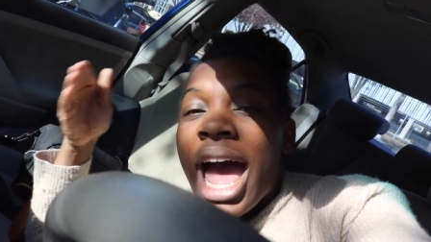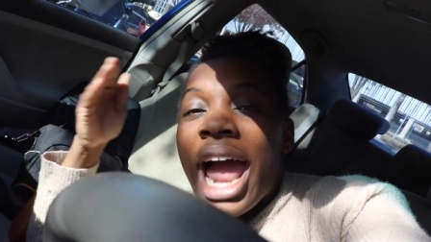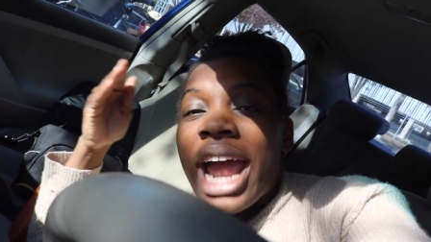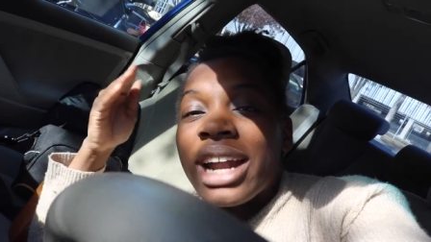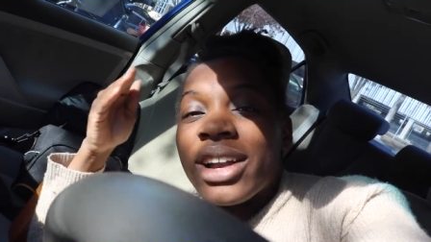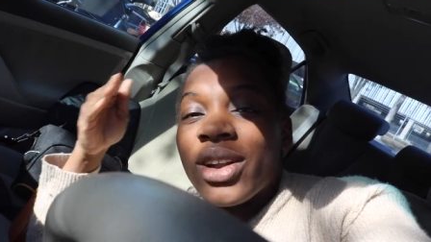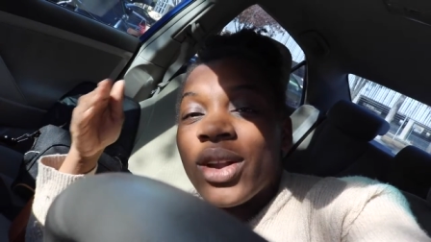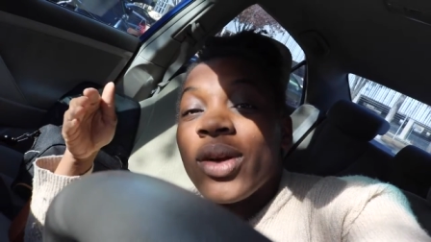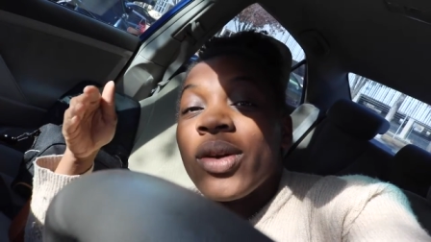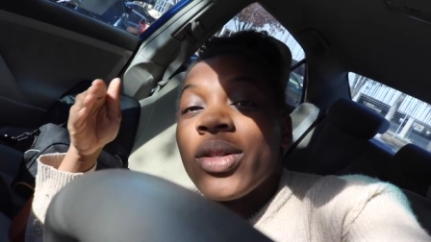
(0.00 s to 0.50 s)

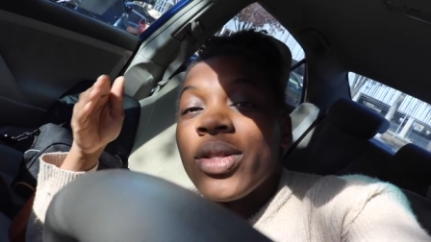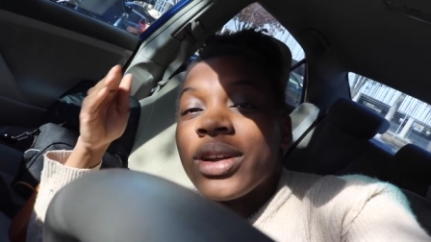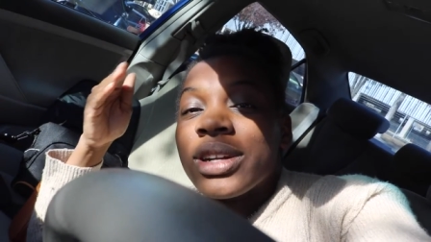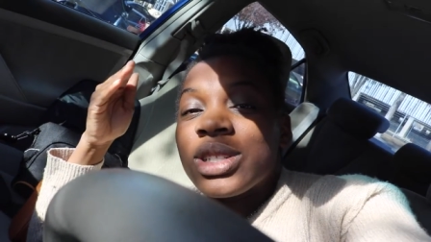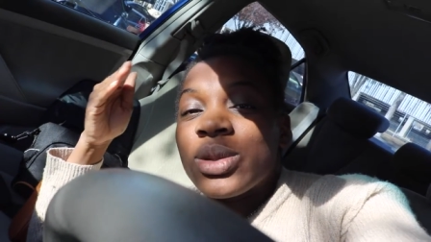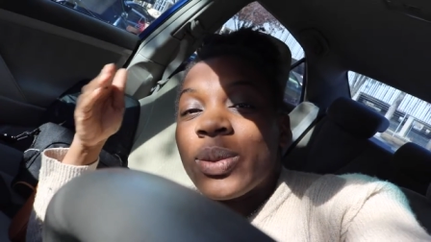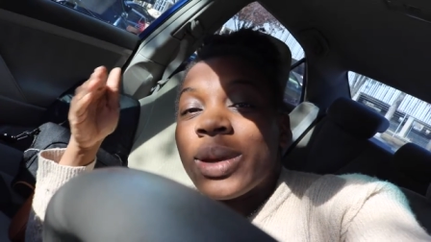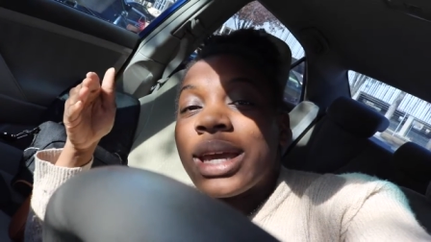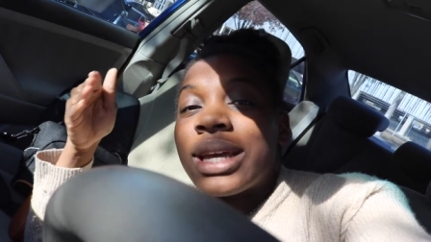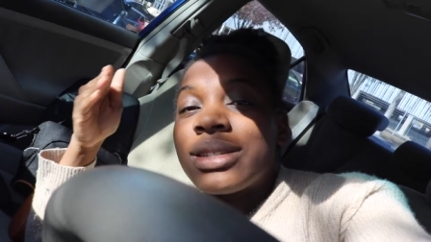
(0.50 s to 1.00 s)
I know
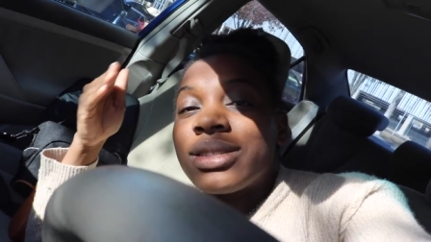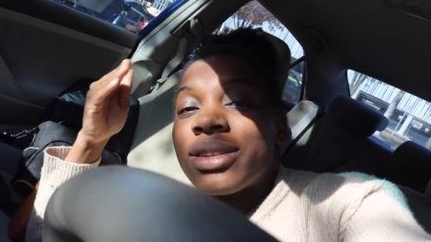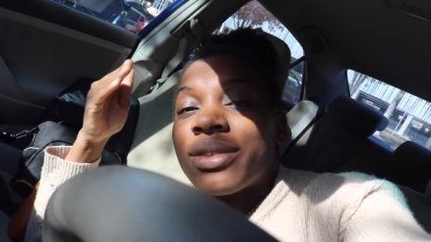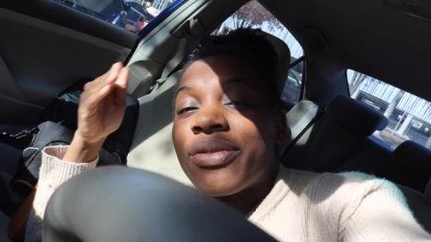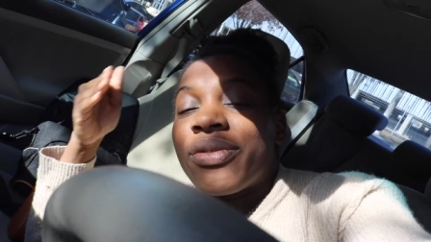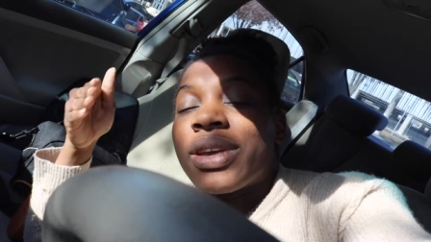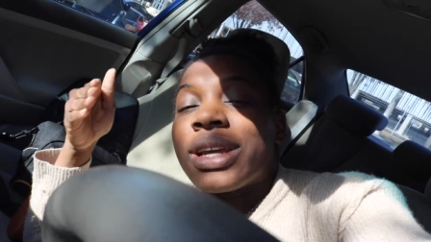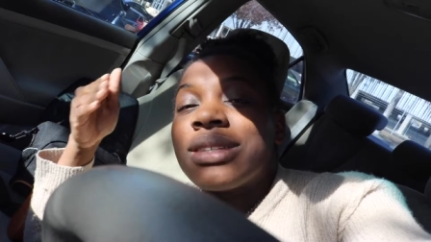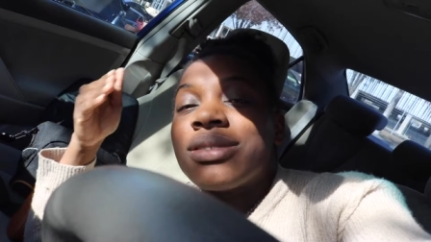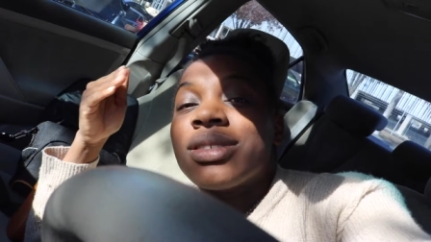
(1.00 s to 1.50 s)
there's ways to
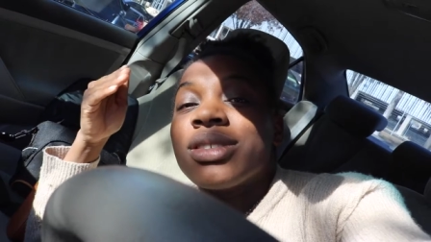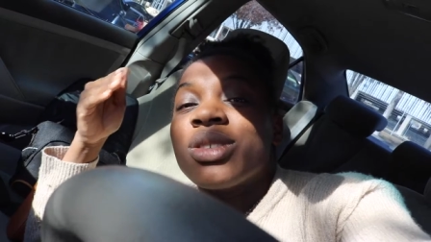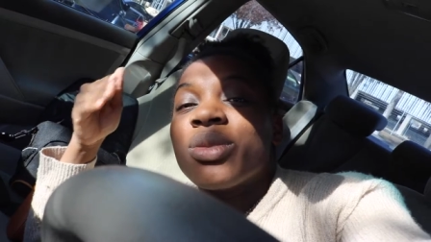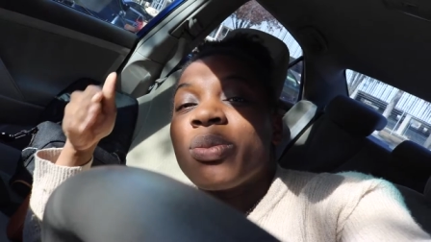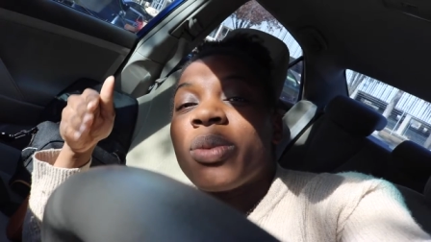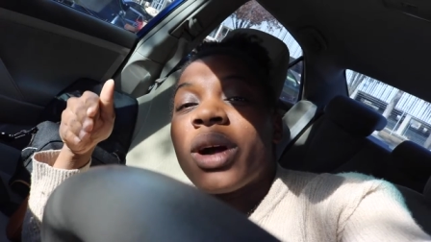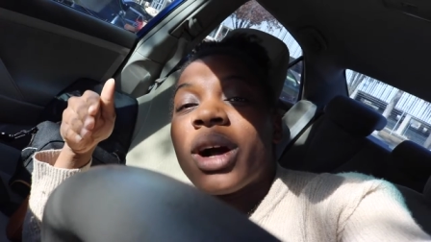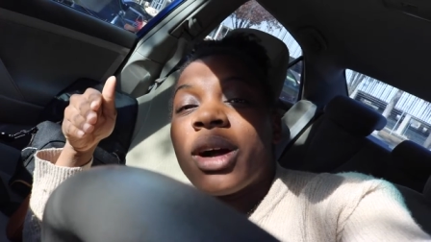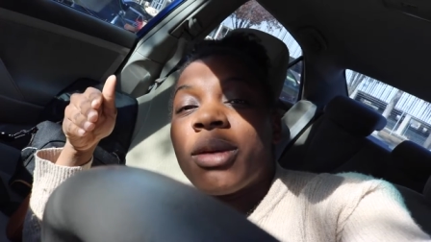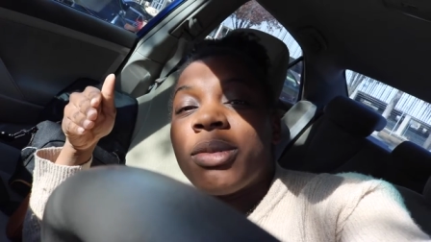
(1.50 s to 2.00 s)
fix this
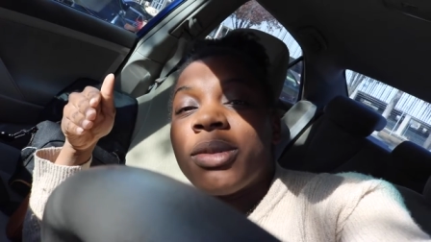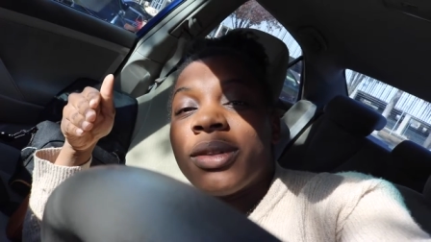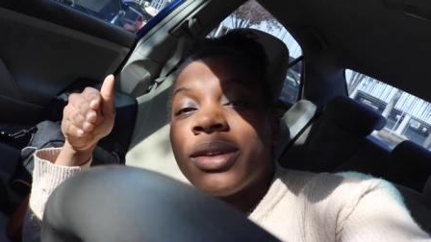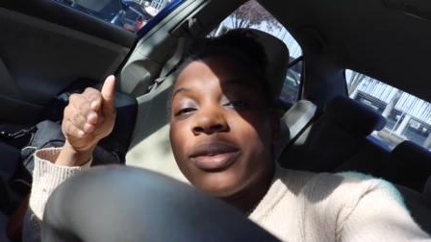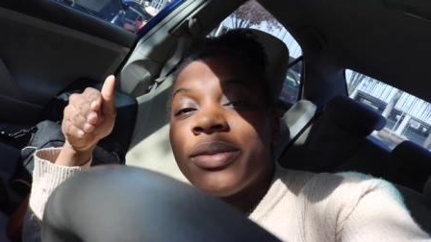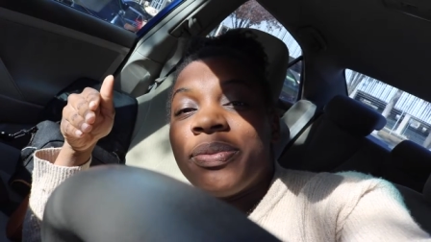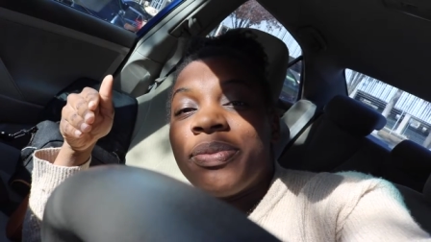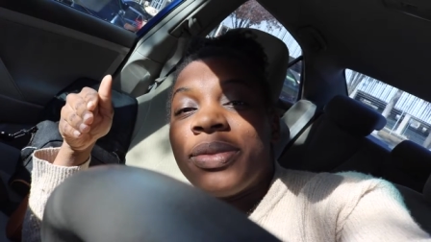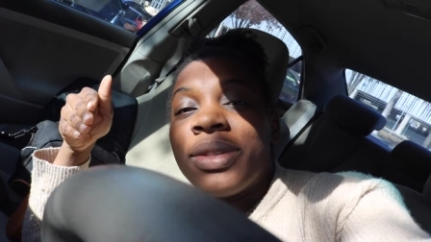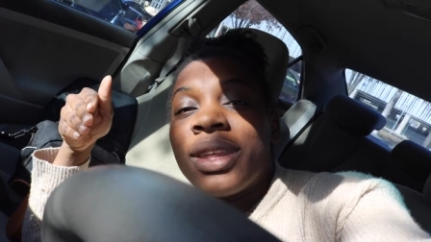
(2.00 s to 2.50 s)

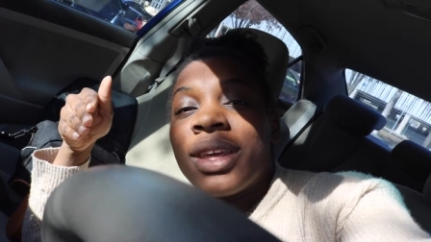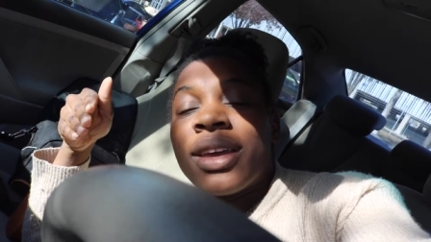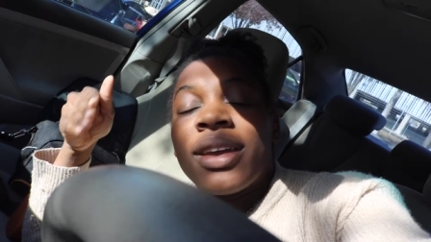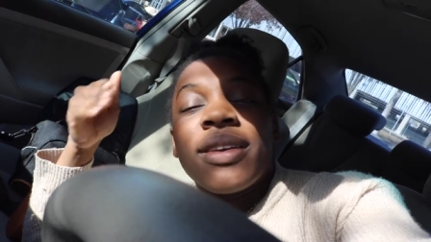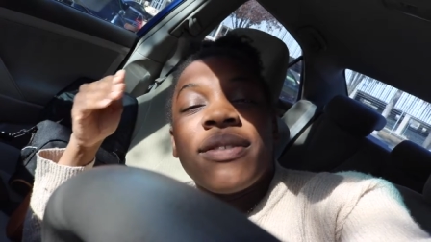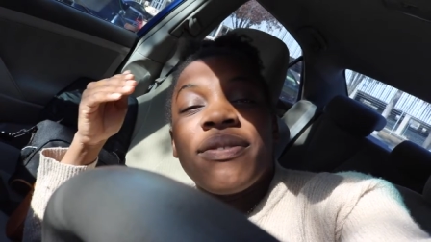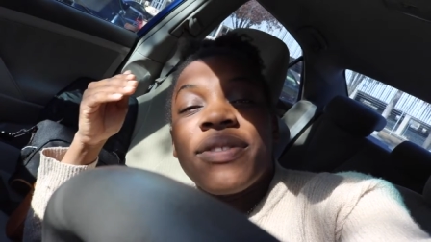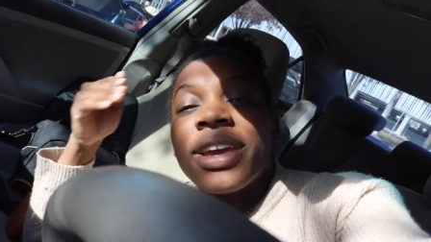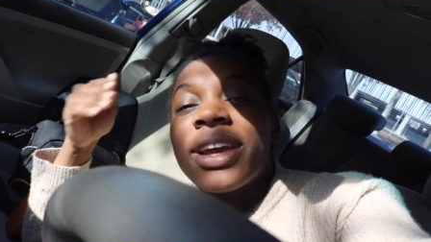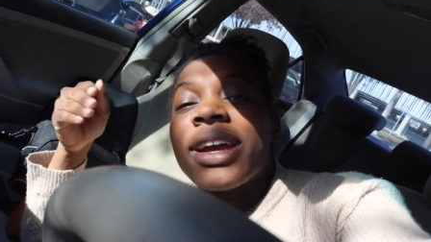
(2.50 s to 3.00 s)
problem
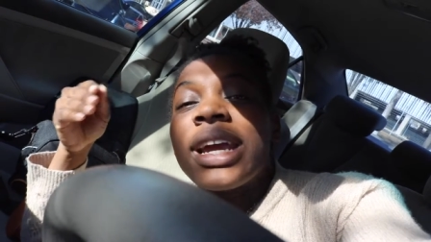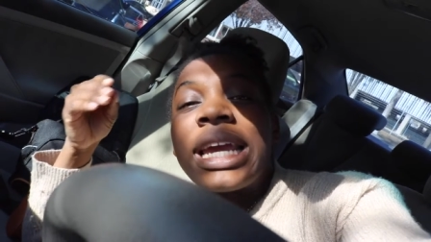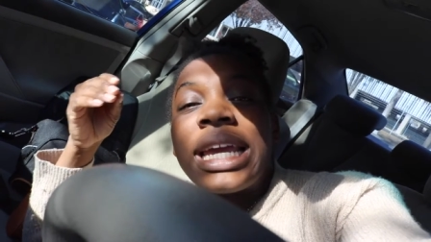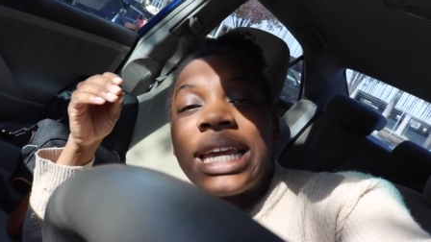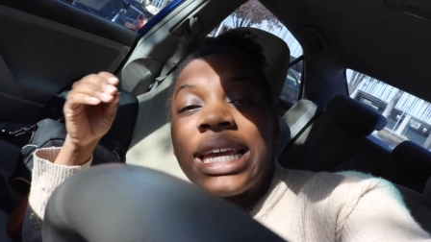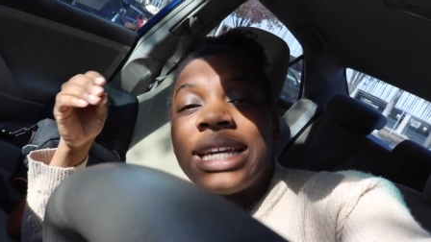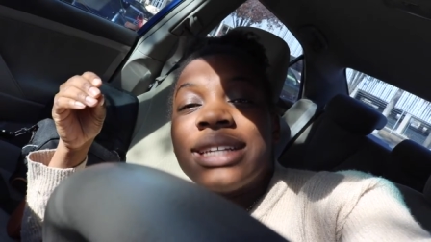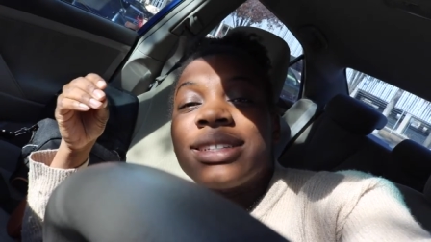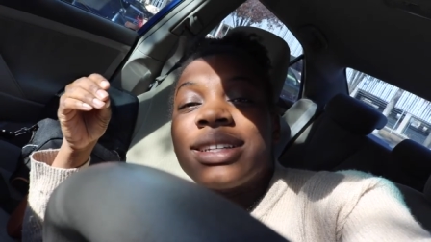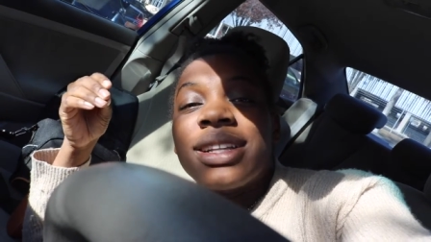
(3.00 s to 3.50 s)
very
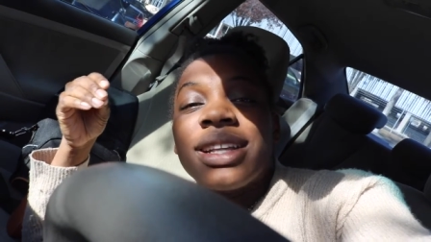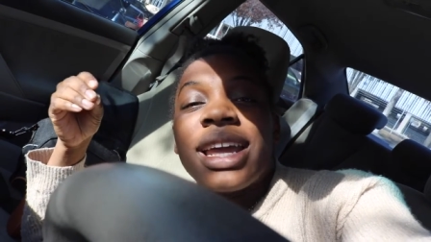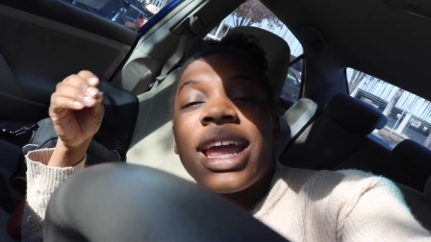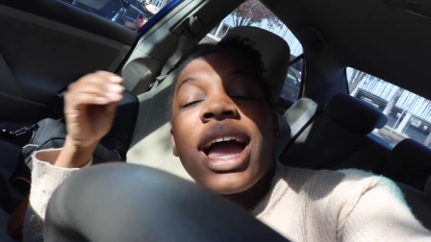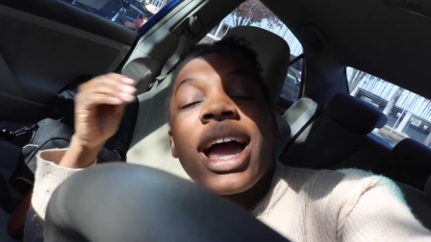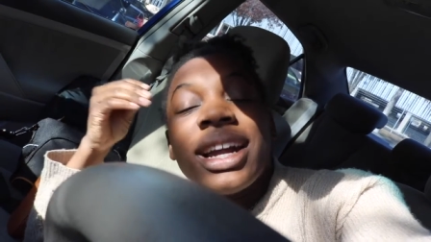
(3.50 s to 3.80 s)
easily.